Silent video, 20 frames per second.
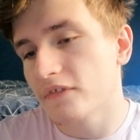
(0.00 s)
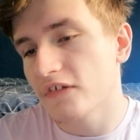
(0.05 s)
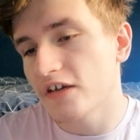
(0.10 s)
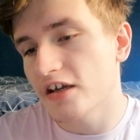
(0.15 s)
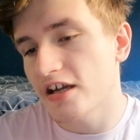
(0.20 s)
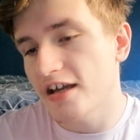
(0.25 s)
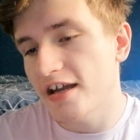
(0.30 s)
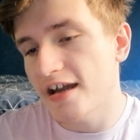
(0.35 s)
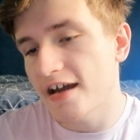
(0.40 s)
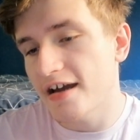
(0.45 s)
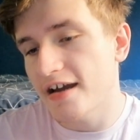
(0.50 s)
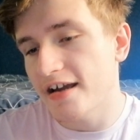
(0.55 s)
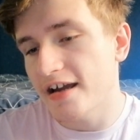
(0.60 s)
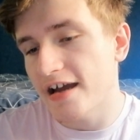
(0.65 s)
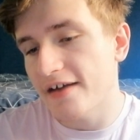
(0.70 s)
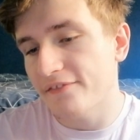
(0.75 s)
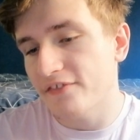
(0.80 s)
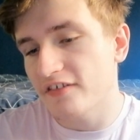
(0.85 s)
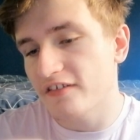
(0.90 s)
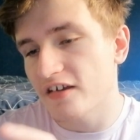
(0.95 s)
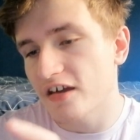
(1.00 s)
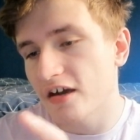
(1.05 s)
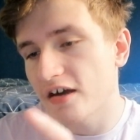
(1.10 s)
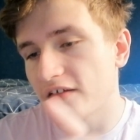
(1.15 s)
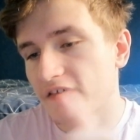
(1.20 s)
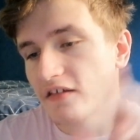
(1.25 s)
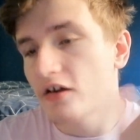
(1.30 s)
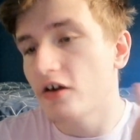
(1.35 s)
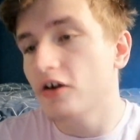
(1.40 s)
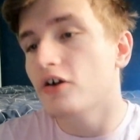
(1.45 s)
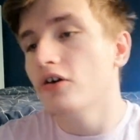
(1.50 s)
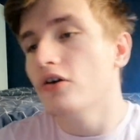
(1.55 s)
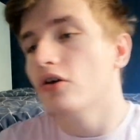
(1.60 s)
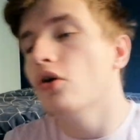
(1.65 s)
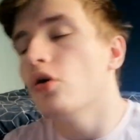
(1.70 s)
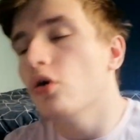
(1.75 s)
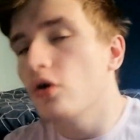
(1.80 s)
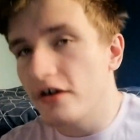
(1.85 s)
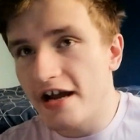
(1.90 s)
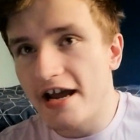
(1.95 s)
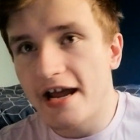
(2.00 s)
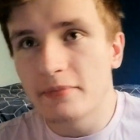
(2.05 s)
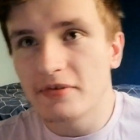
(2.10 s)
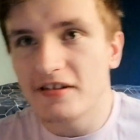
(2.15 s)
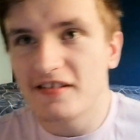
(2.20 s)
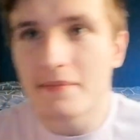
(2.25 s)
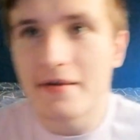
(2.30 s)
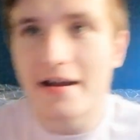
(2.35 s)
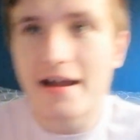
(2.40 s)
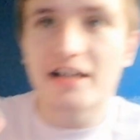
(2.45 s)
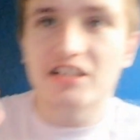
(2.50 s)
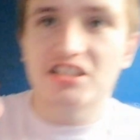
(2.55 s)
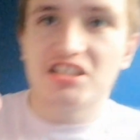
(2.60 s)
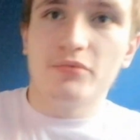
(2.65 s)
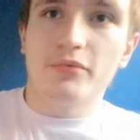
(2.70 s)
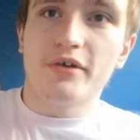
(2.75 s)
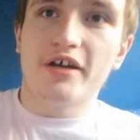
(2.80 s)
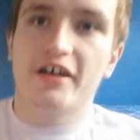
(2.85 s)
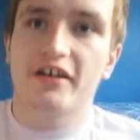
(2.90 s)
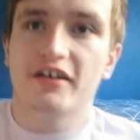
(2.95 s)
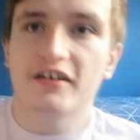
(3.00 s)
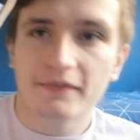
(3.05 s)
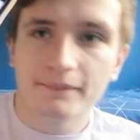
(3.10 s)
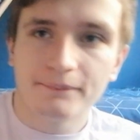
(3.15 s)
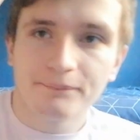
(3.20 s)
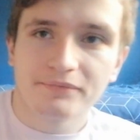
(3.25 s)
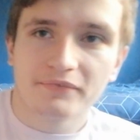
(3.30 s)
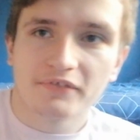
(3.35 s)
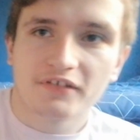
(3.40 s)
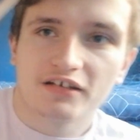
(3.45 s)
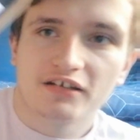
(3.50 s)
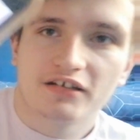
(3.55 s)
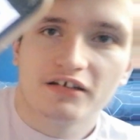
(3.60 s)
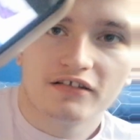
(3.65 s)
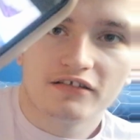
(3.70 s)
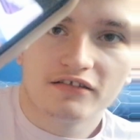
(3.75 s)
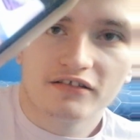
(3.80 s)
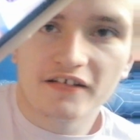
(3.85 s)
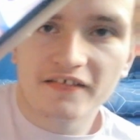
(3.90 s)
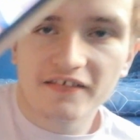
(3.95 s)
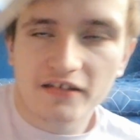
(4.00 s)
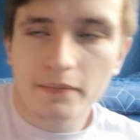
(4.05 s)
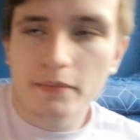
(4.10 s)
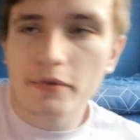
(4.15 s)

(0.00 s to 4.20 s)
AI avatars. Okay, this might actually work. This is a